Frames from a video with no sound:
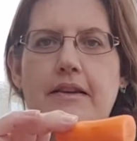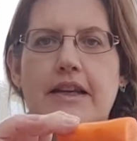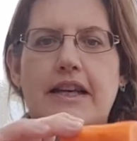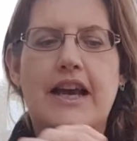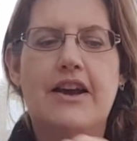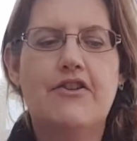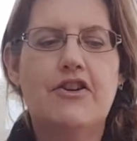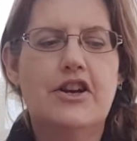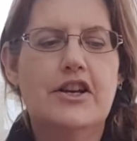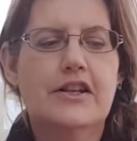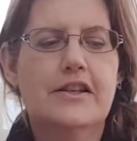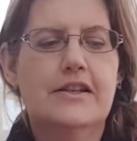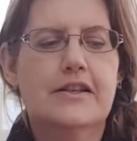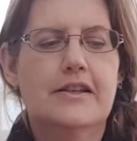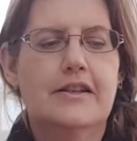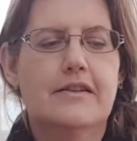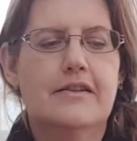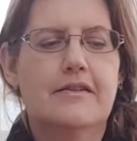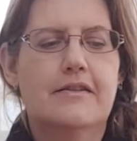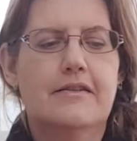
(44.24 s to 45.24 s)

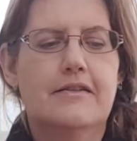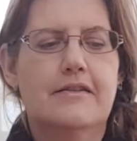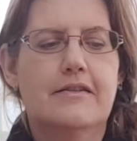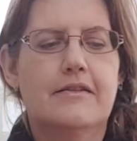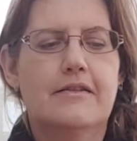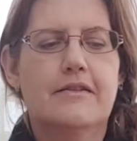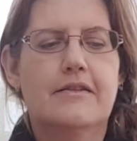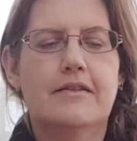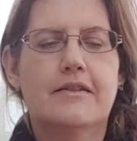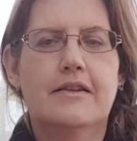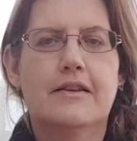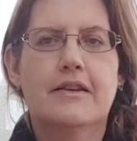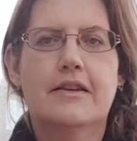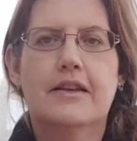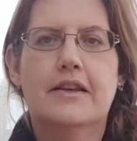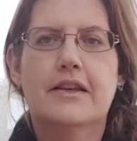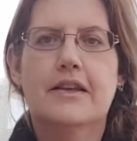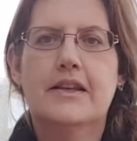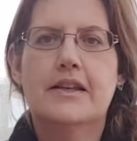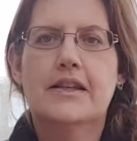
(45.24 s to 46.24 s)
carrot,
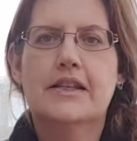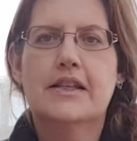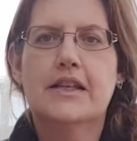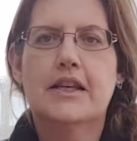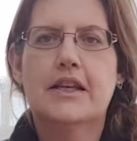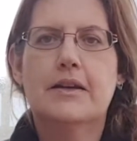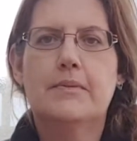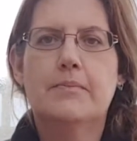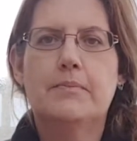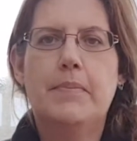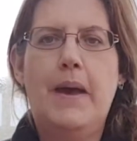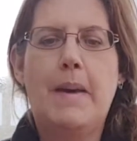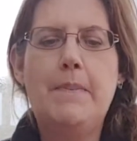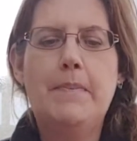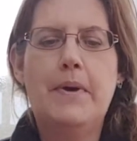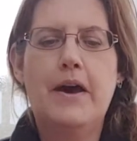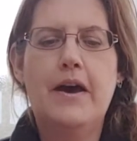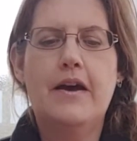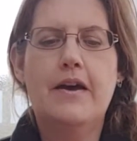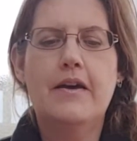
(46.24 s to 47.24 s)
some
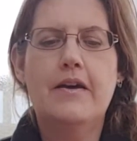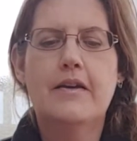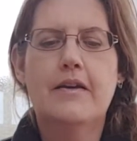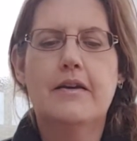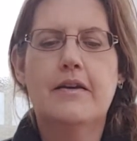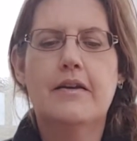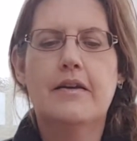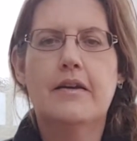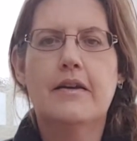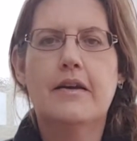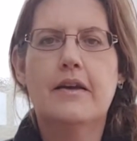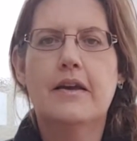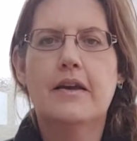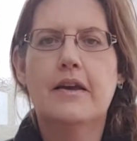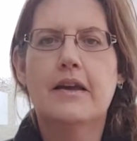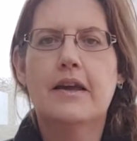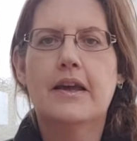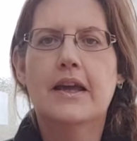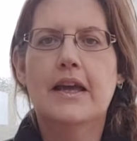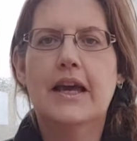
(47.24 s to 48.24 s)
pepper,
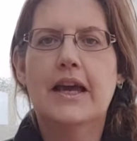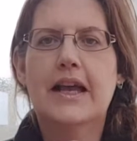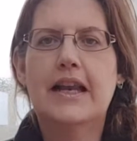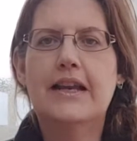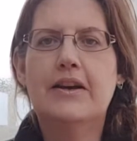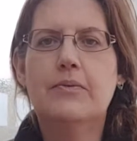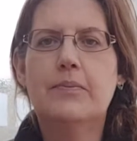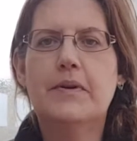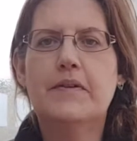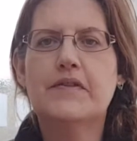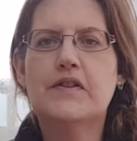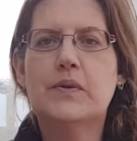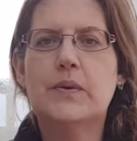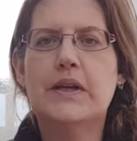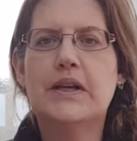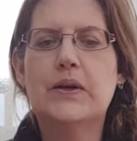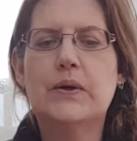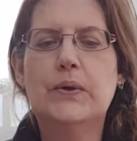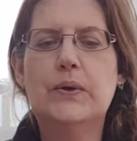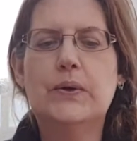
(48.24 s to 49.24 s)
a little bit of
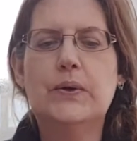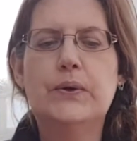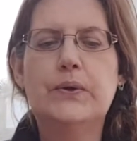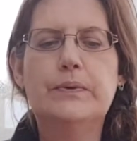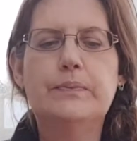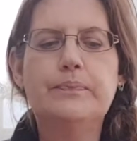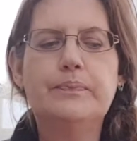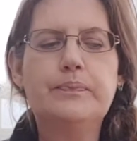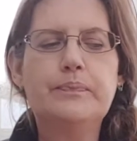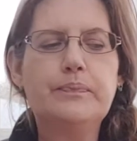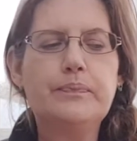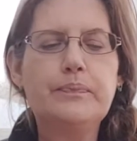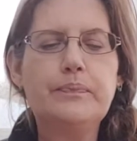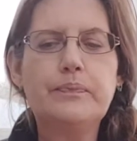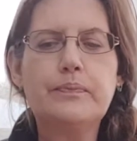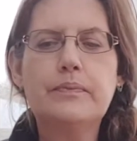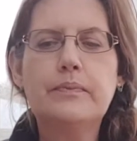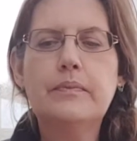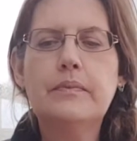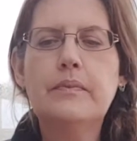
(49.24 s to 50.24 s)
sweet corn
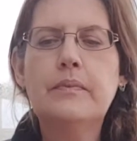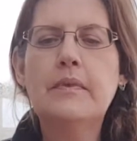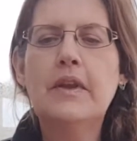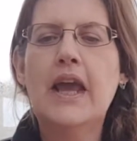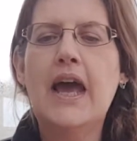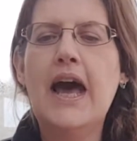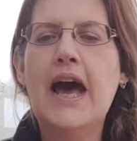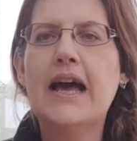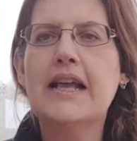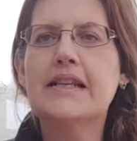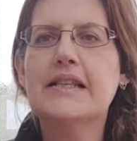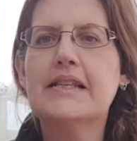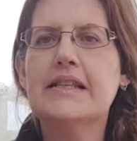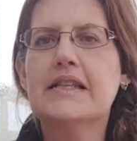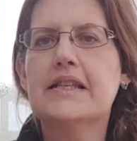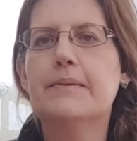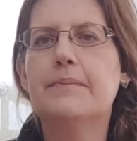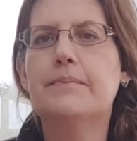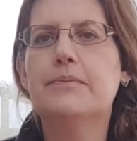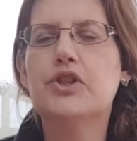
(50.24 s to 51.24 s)
and
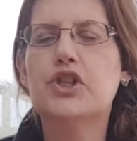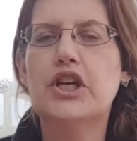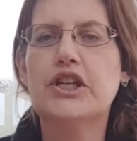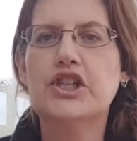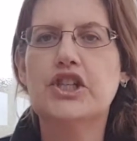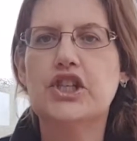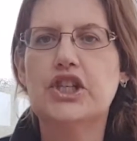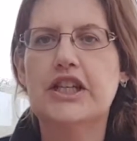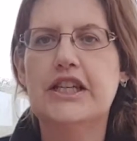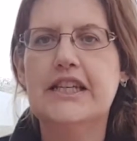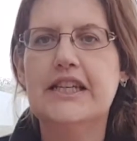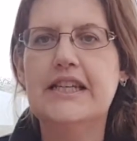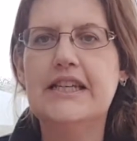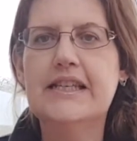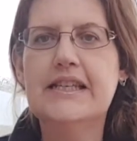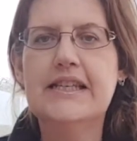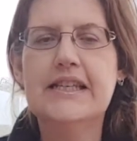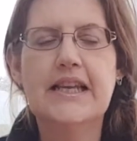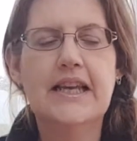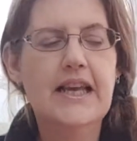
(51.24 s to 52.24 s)
some cheddar
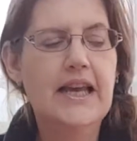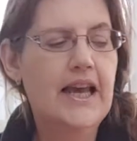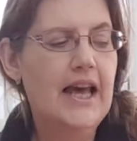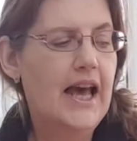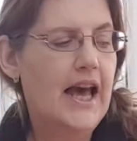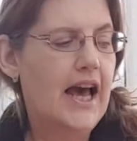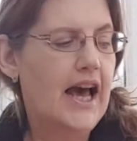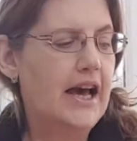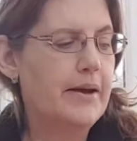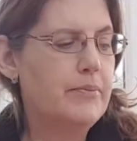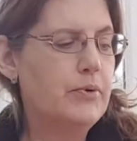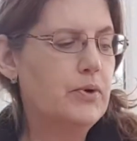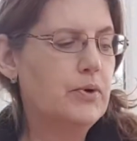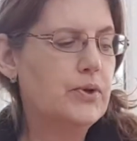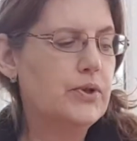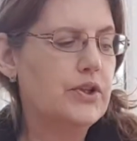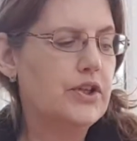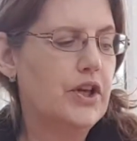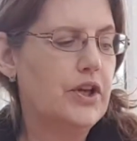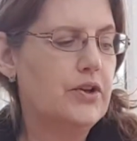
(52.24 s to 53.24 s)
cheese. I'm
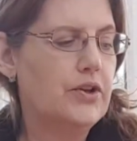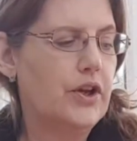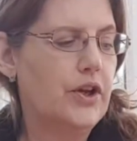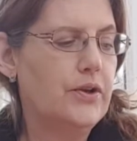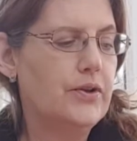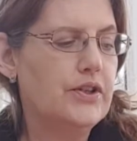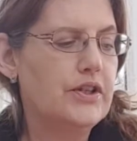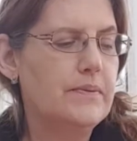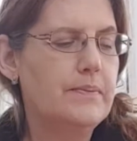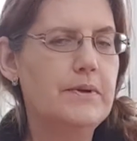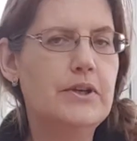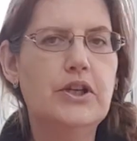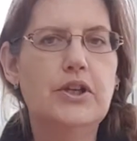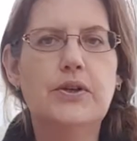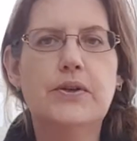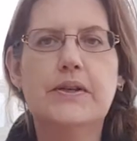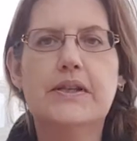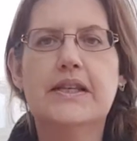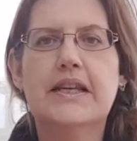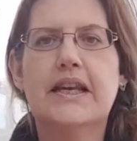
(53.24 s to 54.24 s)
also going to be
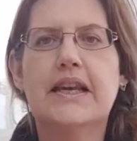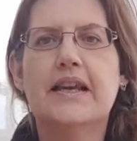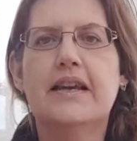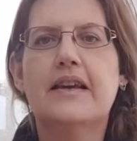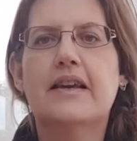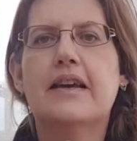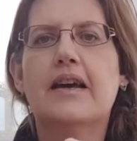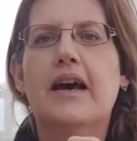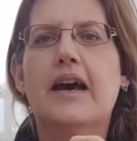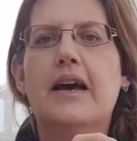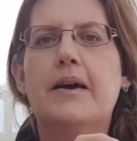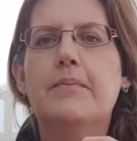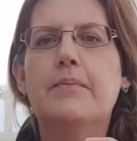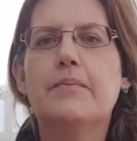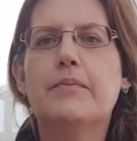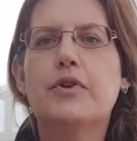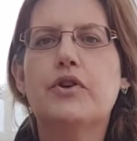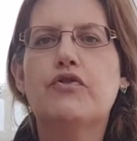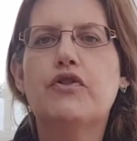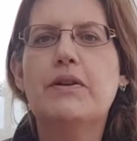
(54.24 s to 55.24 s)
using
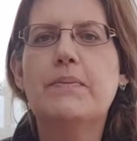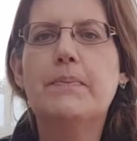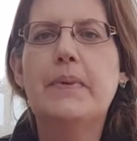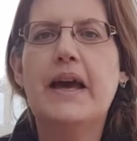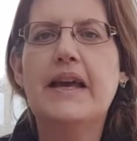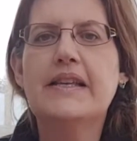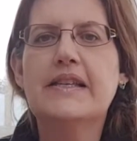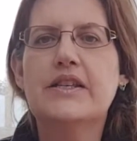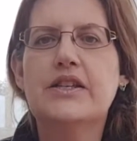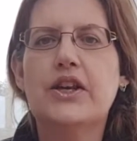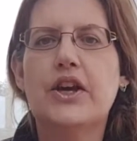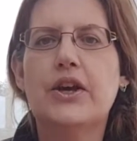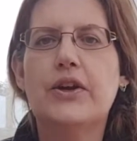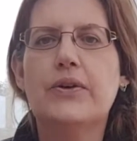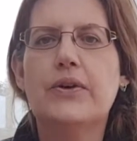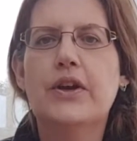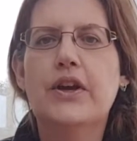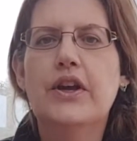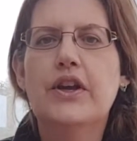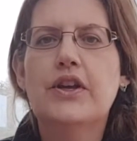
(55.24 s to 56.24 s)
um, green
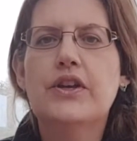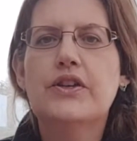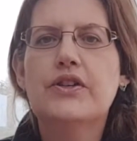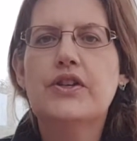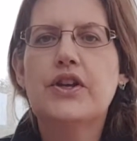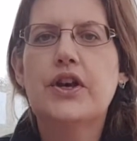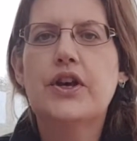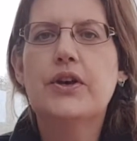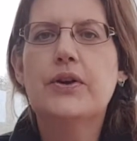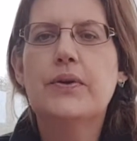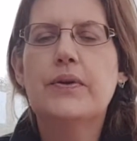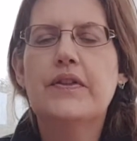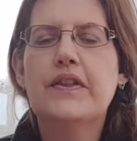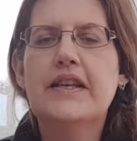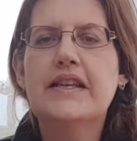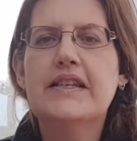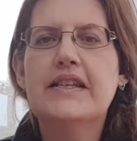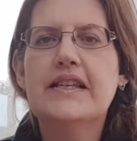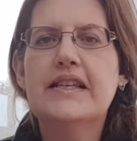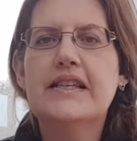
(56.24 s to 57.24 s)
pesto. So
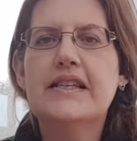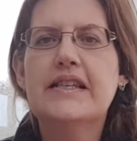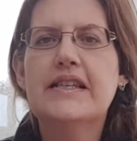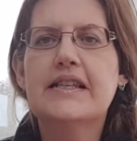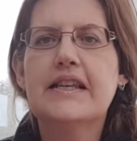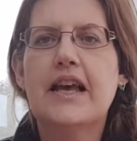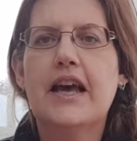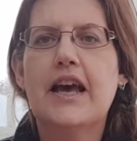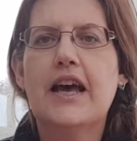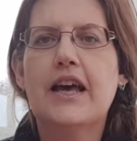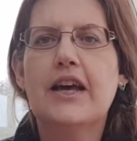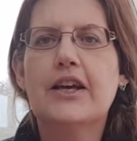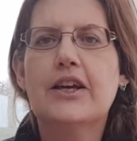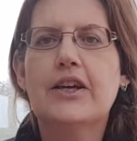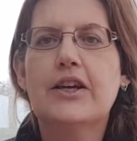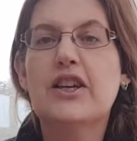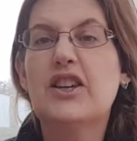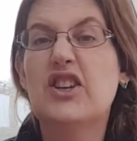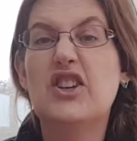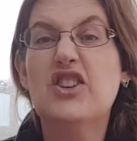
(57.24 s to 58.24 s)
this is, uh,
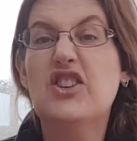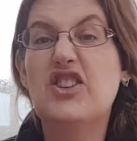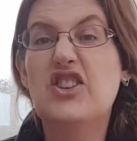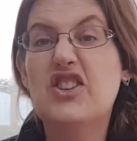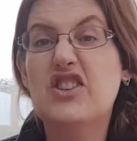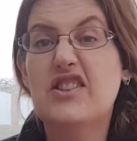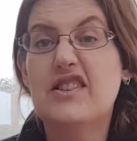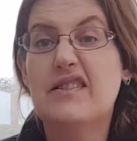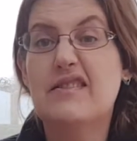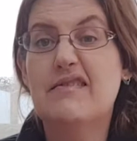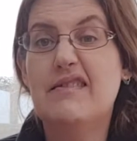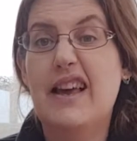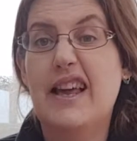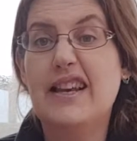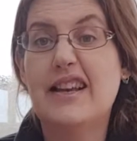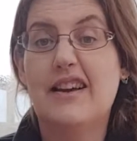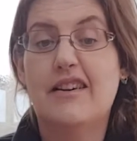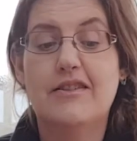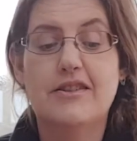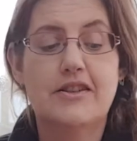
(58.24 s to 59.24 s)
you can use
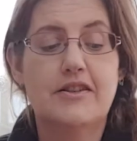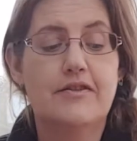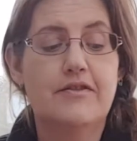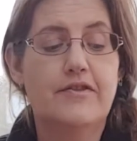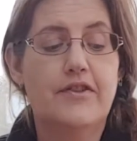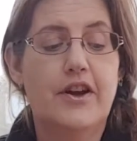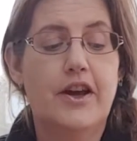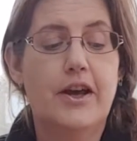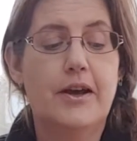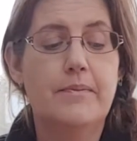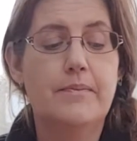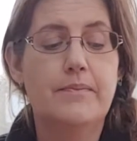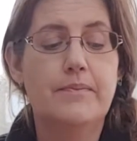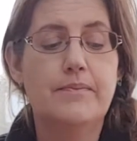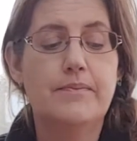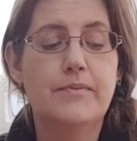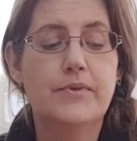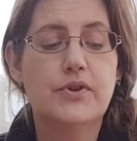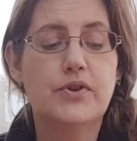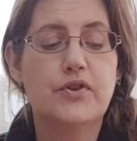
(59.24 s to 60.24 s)
any kind of
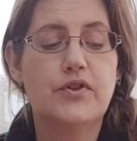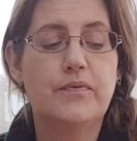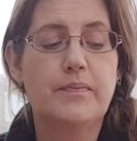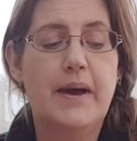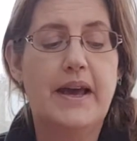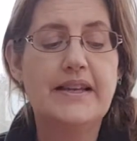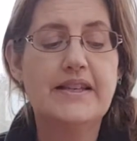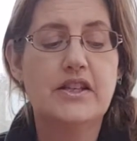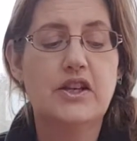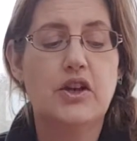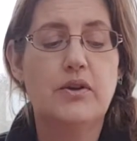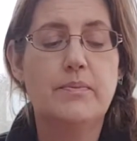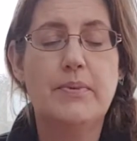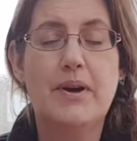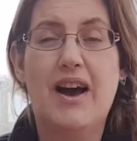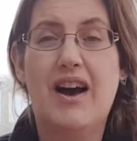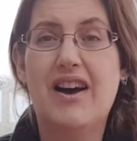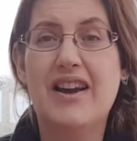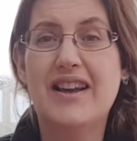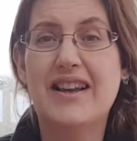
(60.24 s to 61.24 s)
um, sort of pesto,
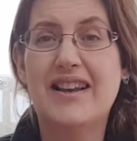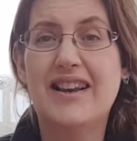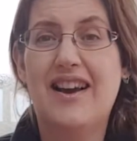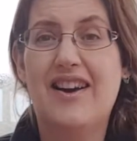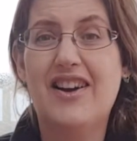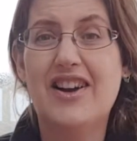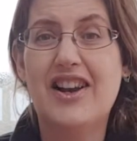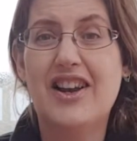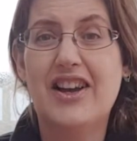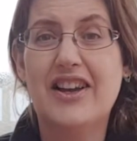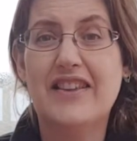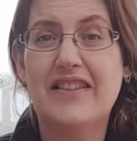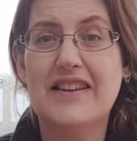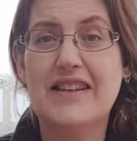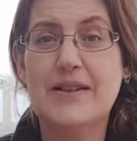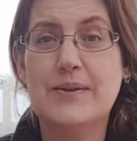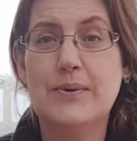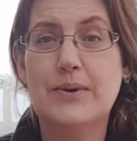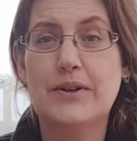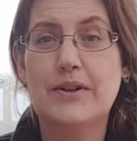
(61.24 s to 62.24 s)
but I, I like
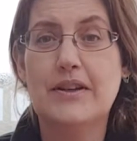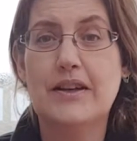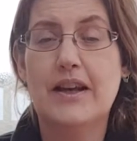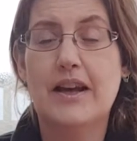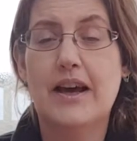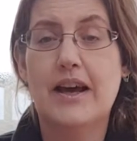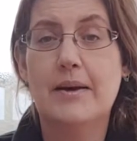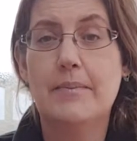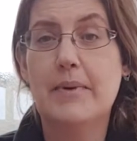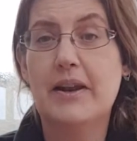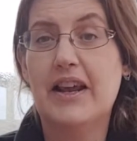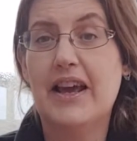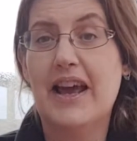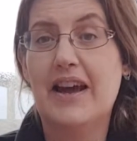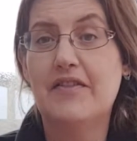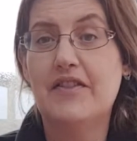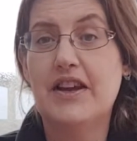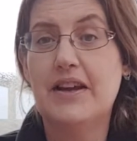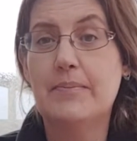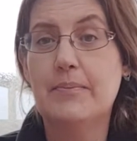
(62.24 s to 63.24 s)
this one um, and I
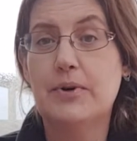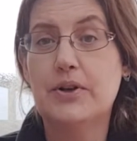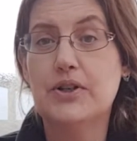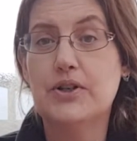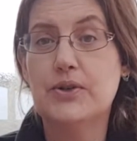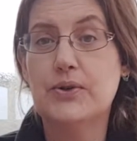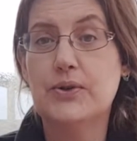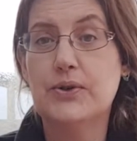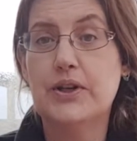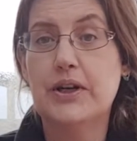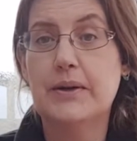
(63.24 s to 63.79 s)
have it in my store